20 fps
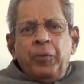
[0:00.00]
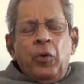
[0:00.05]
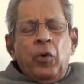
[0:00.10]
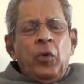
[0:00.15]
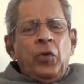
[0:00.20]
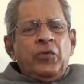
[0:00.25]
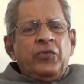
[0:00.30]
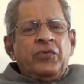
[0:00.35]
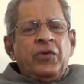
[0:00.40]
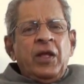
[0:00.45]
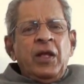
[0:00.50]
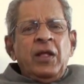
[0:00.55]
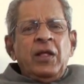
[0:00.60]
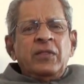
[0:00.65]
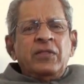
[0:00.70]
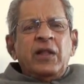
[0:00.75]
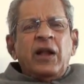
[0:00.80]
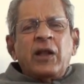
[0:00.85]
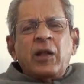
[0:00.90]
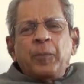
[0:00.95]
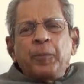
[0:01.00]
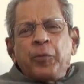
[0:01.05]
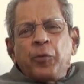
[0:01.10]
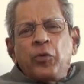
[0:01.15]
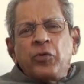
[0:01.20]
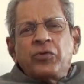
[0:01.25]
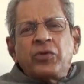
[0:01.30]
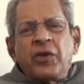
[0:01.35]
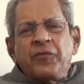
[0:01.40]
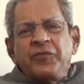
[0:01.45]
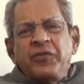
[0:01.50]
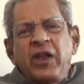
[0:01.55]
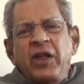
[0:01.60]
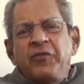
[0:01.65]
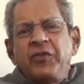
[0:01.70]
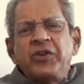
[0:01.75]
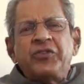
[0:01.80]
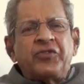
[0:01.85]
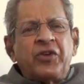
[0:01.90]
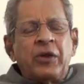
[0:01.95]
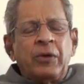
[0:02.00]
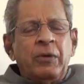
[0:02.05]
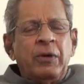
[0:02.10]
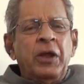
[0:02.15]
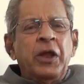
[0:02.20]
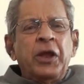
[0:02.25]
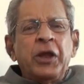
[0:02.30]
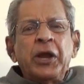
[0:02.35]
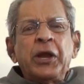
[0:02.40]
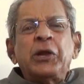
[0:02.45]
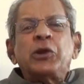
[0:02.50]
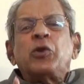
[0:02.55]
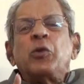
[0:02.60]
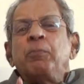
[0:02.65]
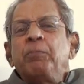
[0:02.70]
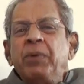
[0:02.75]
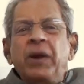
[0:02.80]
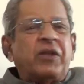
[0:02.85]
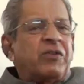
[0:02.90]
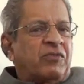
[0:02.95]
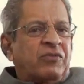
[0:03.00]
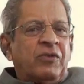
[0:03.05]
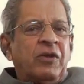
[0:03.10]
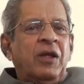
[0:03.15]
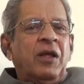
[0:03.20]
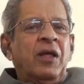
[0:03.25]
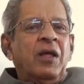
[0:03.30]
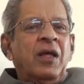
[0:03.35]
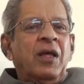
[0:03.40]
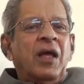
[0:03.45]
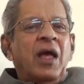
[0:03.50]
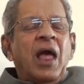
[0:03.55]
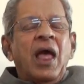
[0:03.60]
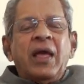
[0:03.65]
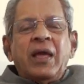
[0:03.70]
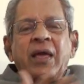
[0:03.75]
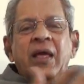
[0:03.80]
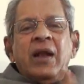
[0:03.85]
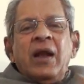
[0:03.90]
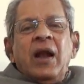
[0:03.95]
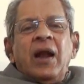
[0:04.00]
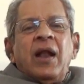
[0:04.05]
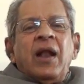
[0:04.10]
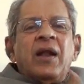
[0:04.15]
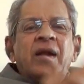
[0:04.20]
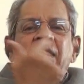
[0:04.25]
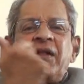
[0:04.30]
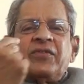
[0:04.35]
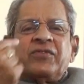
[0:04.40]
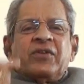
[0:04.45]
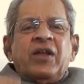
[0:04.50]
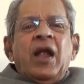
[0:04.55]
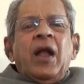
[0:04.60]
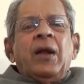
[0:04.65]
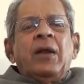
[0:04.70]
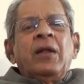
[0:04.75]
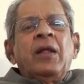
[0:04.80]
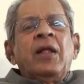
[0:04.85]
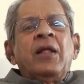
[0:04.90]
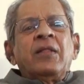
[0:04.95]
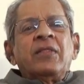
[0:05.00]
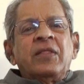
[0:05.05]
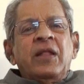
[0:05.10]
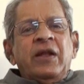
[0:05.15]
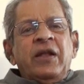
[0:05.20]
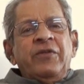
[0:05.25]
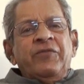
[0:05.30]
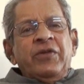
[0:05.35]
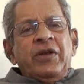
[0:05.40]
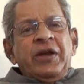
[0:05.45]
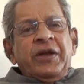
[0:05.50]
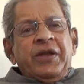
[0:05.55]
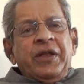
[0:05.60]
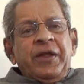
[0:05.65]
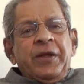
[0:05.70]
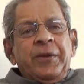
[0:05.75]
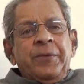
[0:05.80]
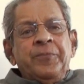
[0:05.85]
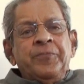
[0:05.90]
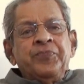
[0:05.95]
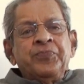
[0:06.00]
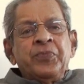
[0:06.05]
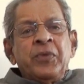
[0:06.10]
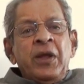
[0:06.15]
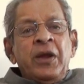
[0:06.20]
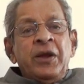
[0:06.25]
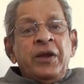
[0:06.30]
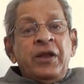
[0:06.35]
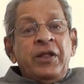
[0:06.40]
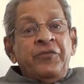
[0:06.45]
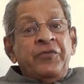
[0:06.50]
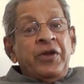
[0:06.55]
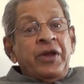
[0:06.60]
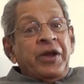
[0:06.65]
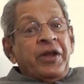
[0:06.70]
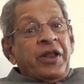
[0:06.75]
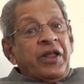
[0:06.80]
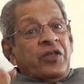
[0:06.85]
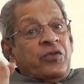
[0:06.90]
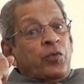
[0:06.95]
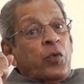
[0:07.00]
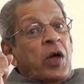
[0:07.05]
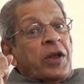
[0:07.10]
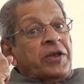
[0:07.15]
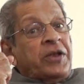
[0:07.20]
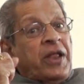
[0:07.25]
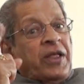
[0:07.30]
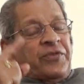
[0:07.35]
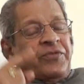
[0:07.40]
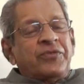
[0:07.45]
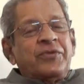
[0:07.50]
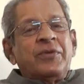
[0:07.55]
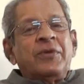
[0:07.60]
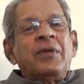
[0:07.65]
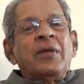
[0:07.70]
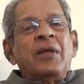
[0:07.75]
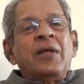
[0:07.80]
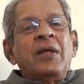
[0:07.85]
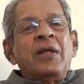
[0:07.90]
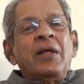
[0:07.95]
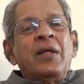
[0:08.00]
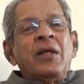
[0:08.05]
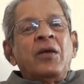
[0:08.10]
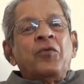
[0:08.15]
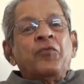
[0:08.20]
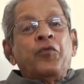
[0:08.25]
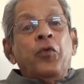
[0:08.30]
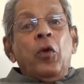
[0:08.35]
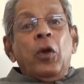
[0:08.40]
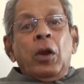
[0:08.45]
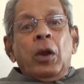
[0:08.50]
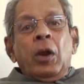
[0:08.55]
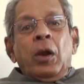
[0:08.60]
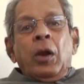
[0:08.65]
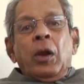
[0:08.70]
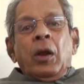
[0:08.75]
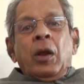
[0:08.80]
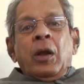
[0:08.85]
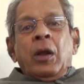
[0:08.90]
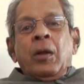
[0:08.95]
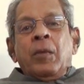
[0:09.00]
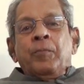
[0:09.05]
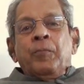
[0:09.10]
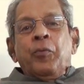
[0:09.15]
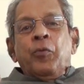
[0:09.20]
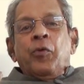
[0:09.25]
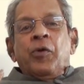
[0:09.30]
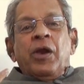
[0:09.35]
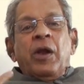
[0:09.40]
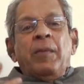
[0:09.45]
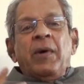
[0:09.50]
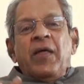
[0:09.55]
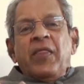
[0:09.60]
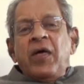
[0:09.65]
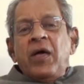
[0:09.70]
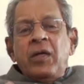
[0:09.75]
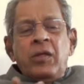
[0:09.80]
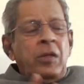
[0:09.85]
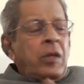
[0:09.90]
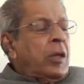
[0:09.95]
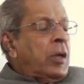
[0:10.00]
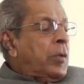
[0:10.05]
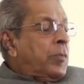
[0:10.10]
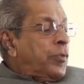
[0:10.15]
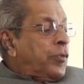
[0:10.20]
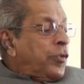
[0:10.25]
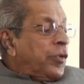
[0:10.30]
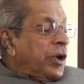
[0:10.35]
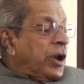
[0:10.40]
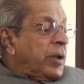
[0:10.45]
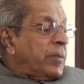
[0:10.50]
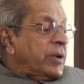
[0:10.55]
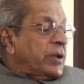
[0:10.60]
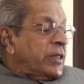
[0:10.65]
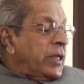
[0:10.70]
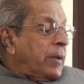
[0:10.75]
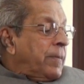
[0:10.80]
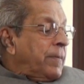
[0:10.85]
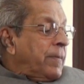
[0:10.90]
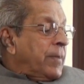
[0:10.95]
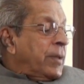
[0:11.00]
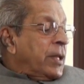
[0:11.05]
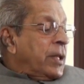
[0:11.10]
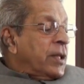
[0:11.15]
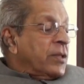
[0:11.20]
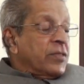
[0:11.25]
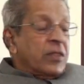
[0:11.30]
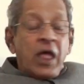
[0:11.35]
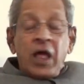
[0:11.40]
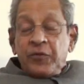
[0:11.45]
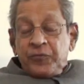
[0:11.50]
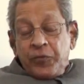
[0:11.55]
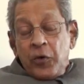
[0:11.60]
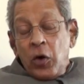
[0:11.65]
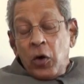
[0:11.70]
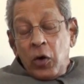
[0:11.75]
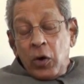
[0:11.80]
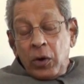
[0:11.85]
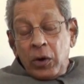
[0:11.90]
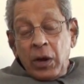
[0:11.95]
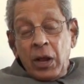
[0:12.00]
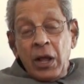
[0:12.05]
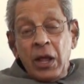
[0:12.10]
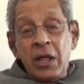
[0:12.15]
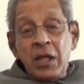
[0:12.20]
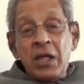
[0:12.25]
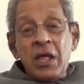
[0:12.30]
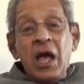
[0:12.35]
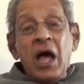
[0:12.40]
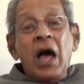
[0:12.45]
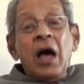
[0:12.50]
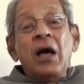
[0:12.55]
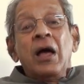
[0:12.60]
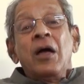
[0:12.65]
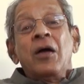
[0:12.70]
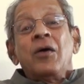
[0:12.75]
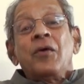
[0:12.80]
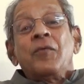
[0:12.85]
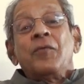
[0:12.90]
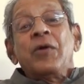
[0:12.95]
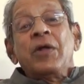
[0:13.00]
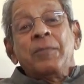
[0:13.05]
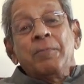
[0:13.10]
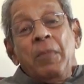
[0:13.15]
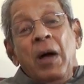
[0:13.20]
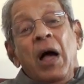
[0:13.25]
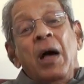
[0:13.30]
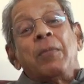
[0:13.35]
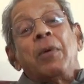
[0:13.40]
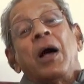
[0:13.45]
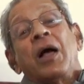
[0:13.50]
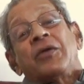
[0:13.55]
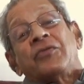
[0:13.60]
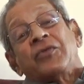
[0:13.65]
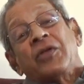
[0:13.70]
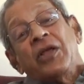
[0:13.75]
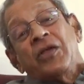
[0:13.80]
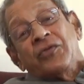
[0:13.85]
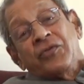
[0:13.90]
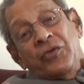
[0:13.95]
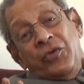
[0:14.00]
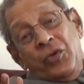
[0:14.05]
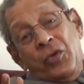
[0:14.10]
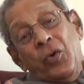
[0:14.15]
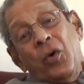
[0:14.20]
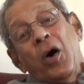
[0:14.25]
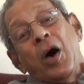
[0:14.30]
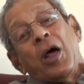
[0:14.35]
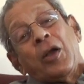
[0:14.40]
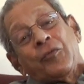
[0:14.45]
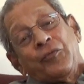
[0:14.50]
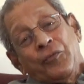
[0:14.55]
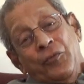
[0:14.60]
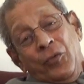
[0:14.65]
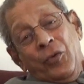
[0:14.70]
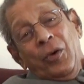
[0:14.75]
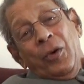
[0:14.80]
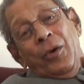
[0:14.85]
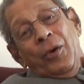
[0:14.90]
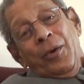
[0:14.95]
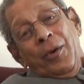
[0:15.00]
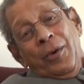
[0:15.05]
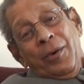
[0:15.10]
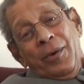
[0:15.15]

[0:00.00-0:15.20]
approach, that approach of division into bits, I cannot understand the divinity. Divinity is oneness. Full, Purnamada, Purnamidam. Therefore, when Baba says you are full,